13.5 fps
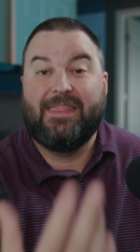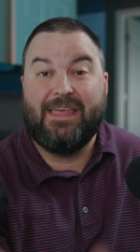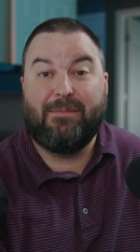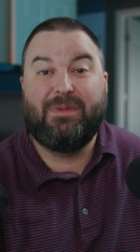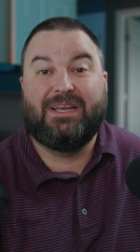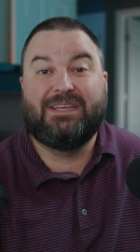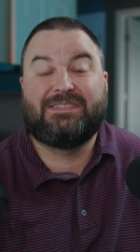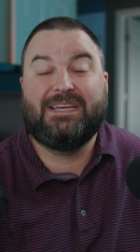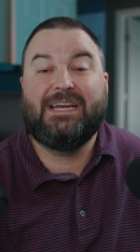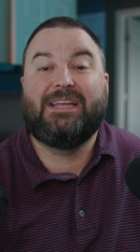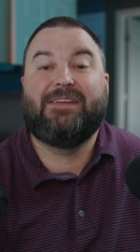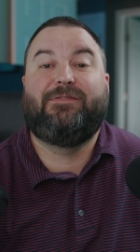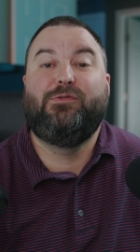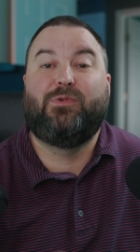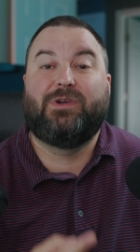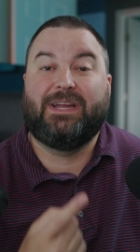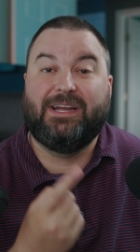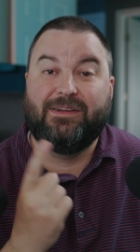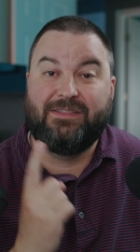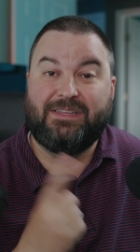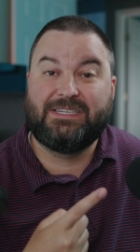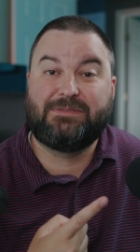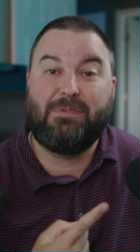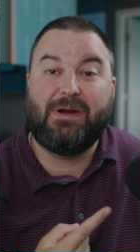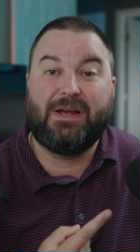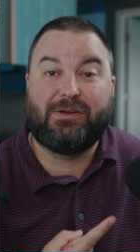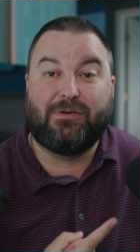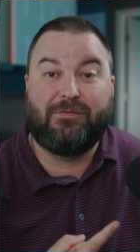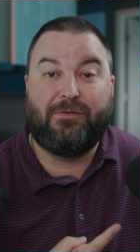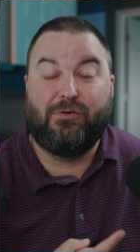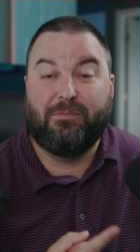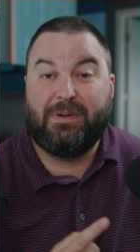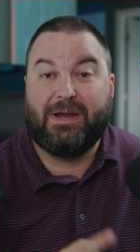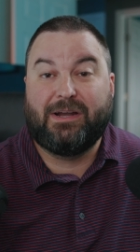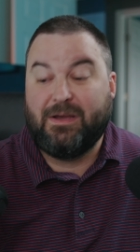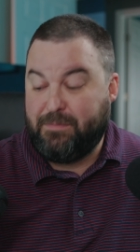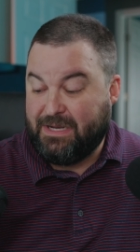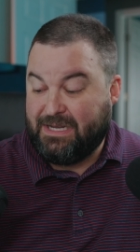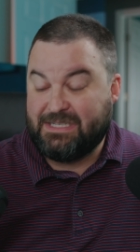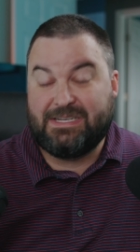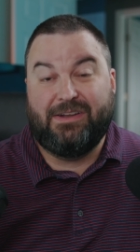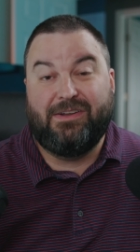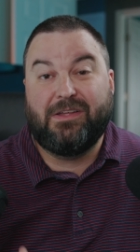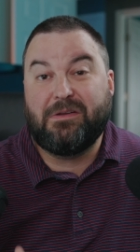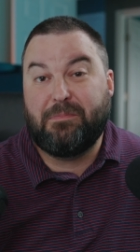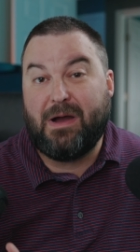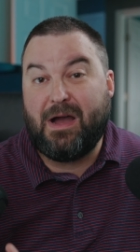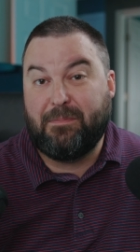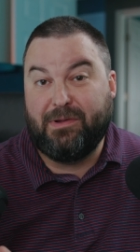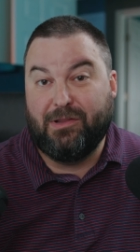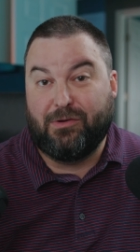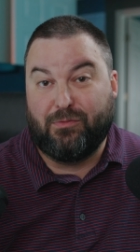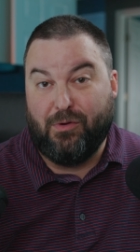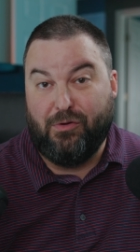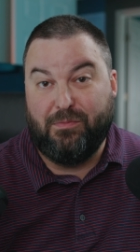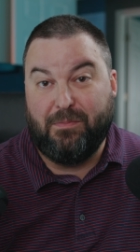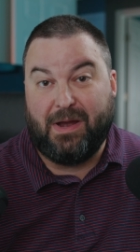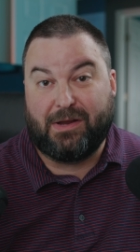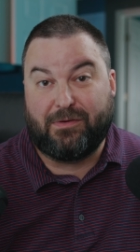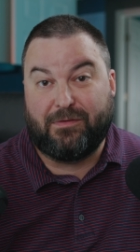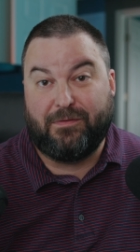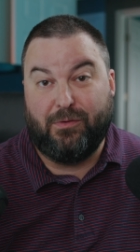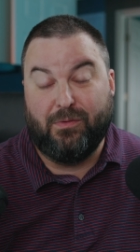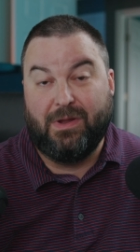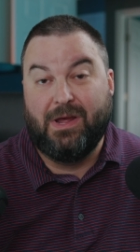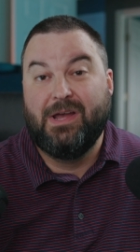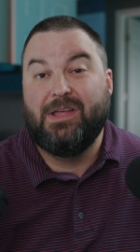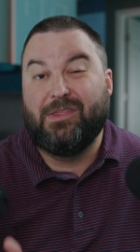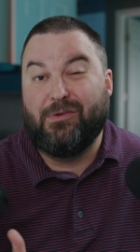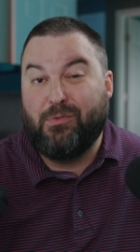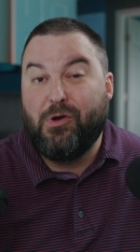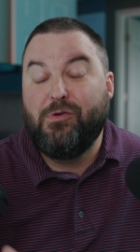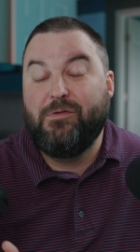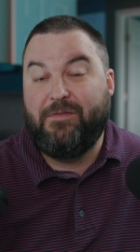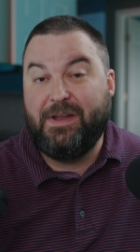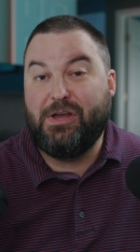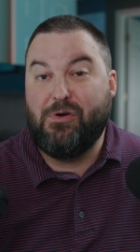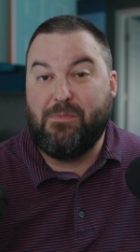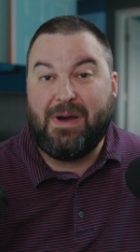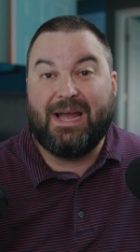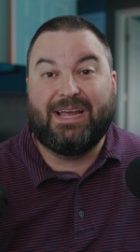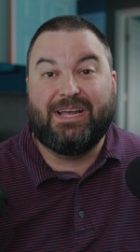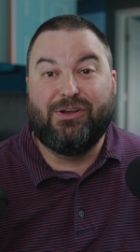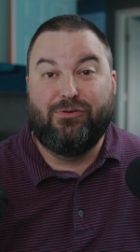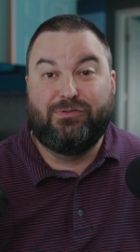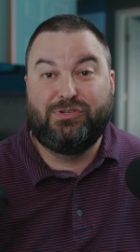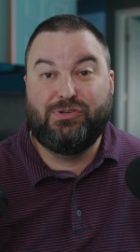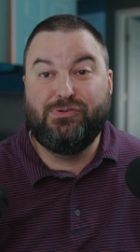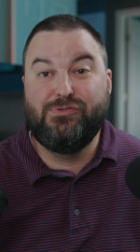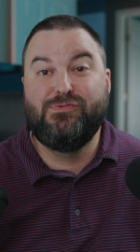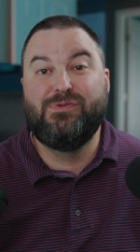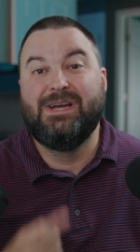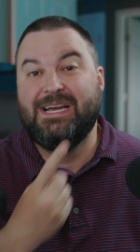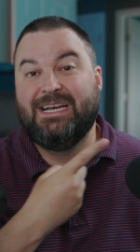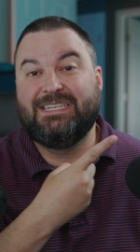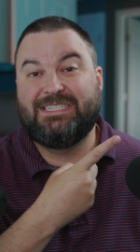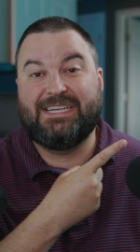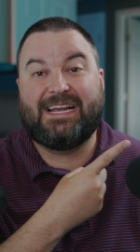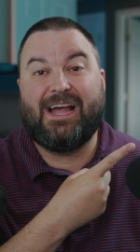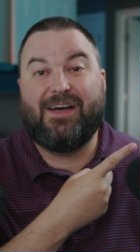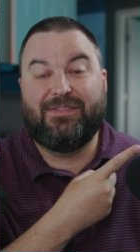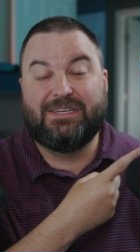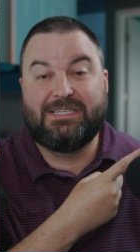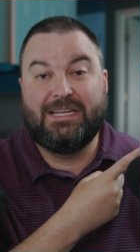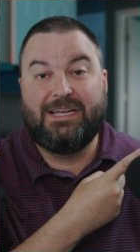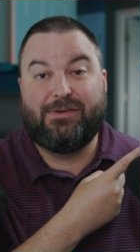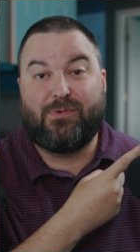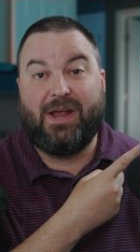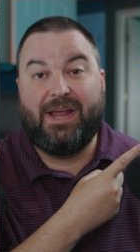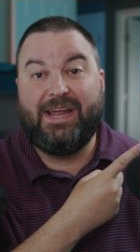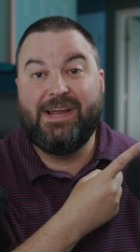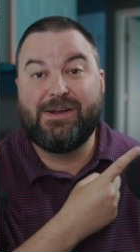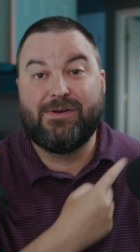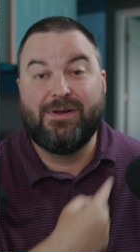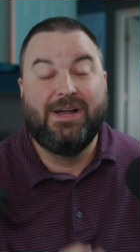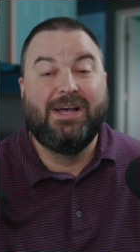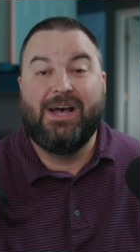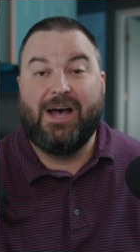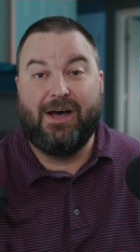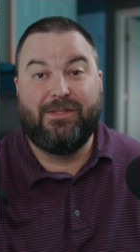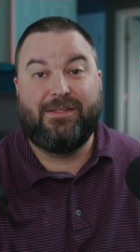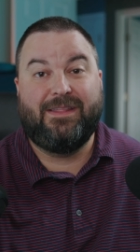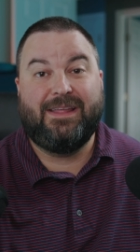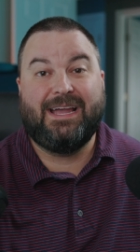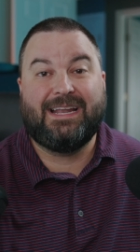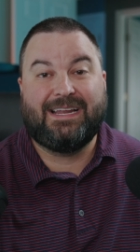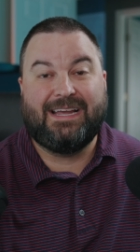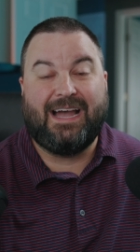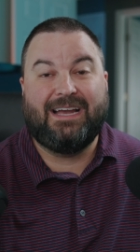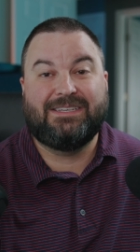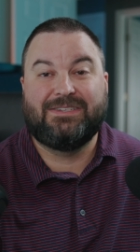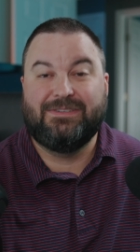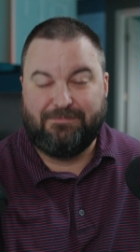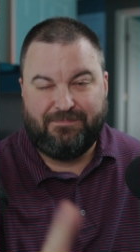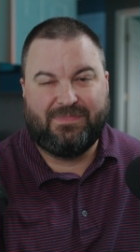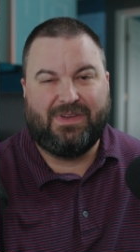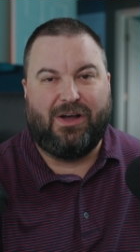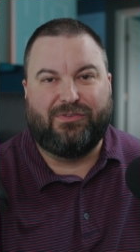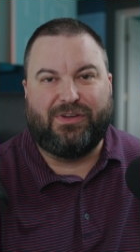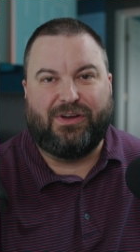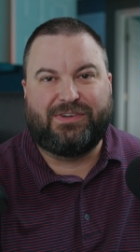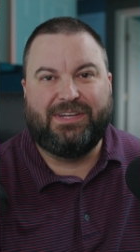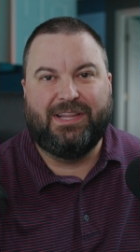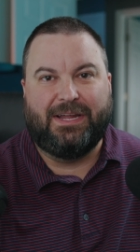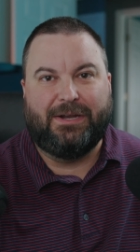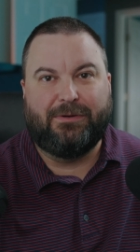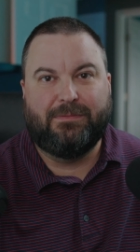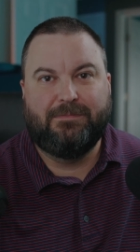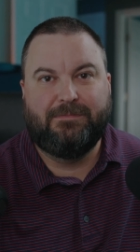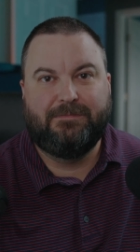That being said, if you want to hear this microphone paired up against another popular Rode microphone, the Rode Video Mic Go 2, check out this link right here. Other than that, guys, I'll talk to you later.